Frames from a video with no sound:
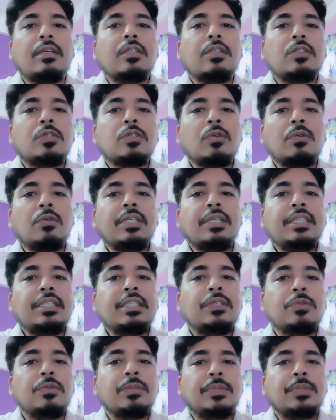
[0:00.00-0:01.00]
So in
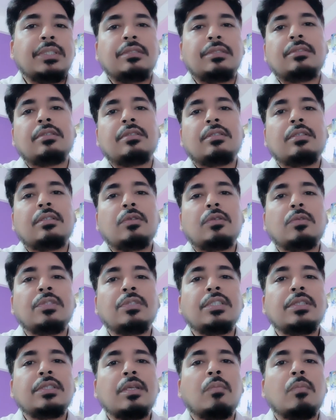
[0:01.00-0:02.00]
UTP, which
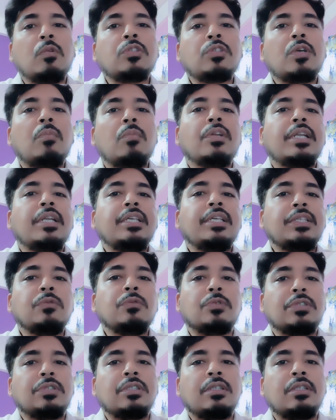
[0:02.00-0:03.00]
is most commonly
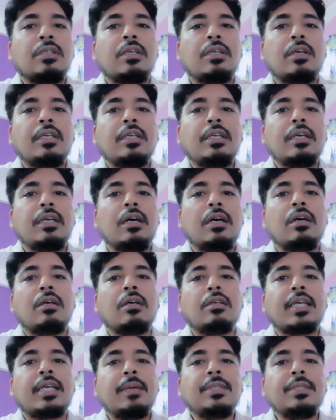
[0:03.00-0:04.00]
used
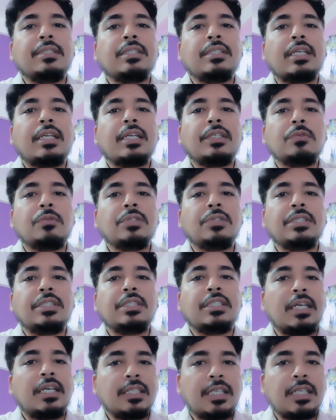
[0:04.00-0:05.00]
cables that are used in
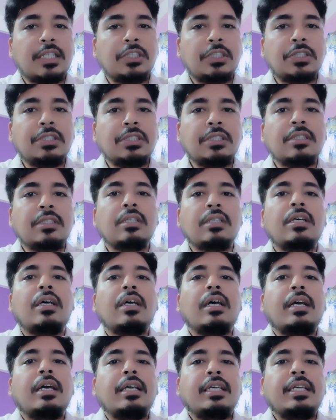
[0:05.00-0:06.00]
Ethernet connections,
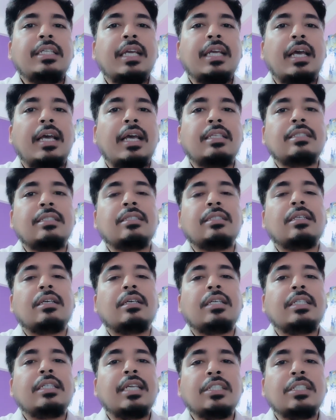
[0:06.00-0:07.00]

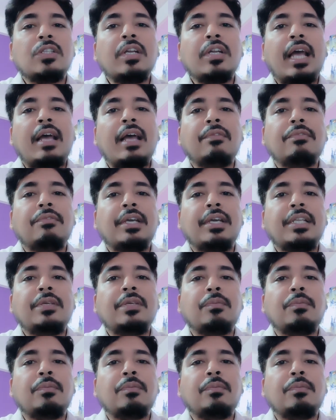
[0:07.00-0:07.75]
it does not have any